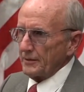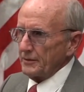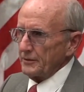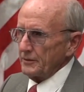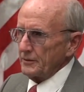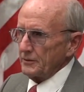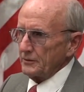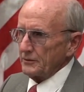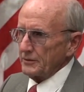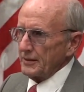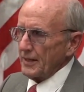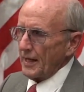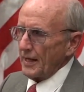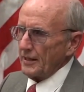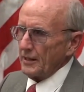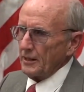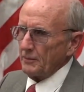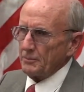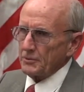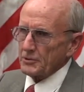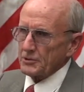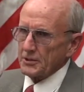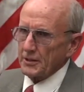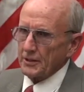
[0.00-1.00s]
you know,
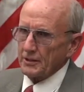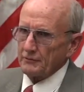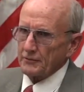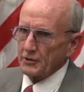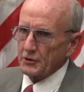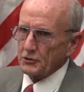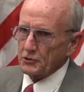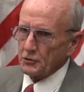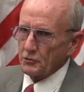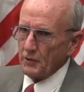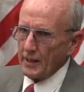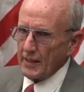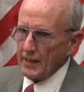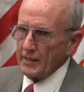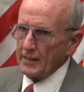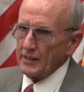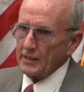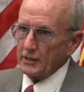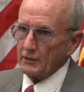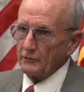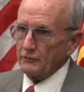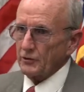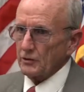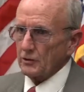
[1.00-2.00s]
90% of the
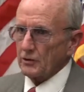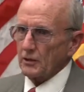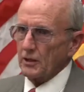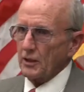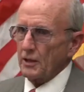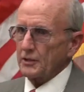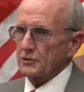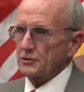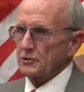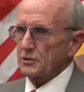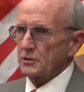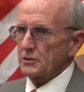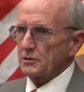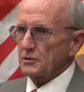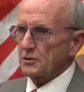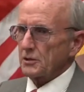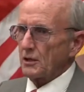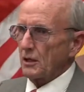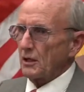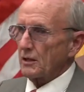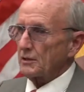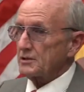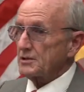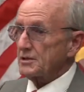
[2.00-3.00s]
training of your
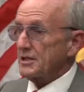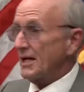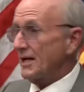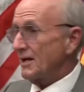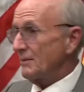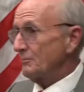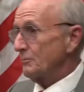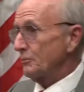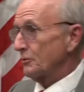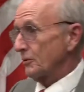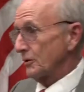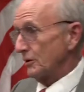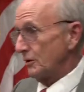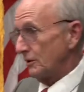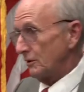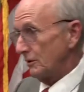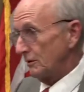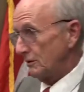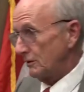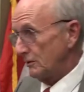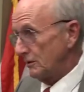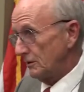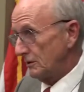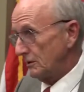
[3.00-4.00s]
conscience are
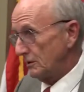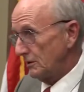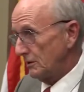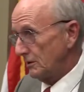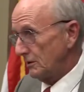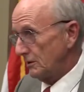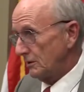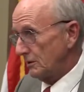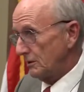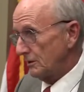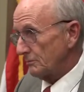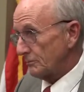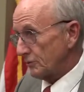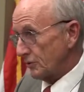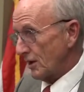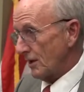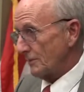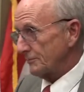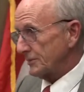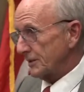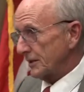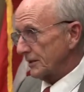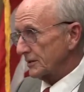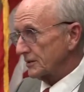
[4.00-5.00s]
temporal
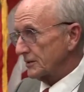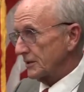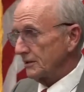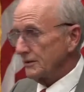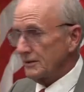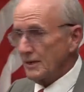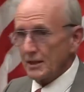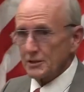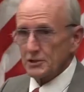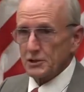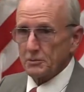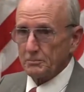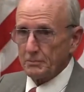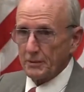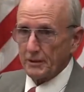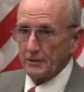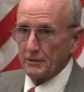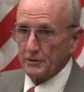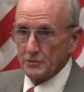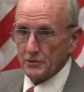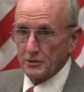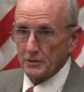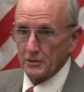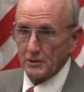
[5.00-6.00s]
promptings. They're not
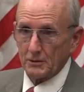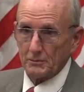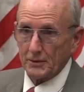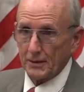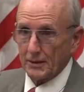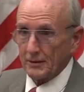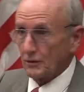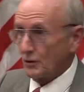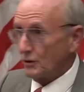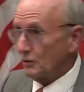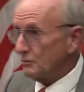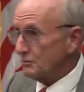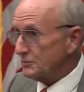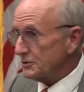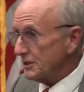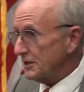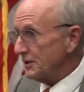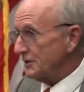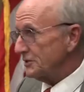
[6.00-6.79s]
spiritual, about home